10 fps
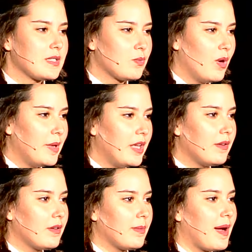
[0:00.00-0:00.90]
this woman
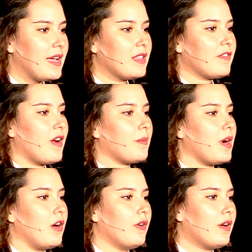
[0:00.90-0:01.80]
right in the front
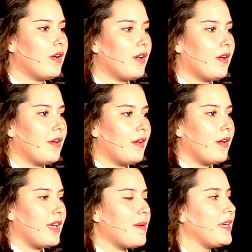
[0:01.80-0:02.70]
row.
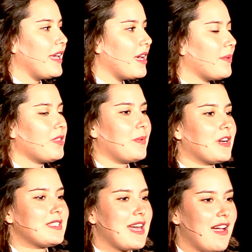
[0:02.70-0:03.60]
And I began with the
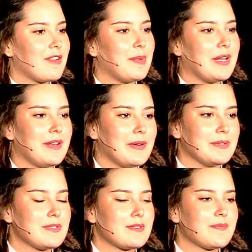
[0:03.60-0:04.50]
words that everybody
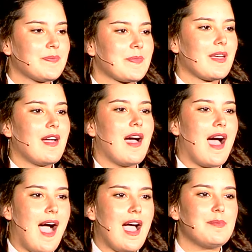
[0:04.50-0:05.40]
knows.
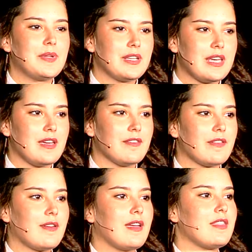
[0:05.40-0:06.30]
I believe
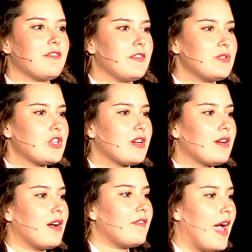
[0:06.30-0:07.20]
in the future
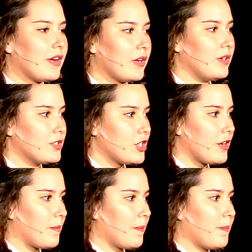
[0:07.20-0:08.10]
of agriculture.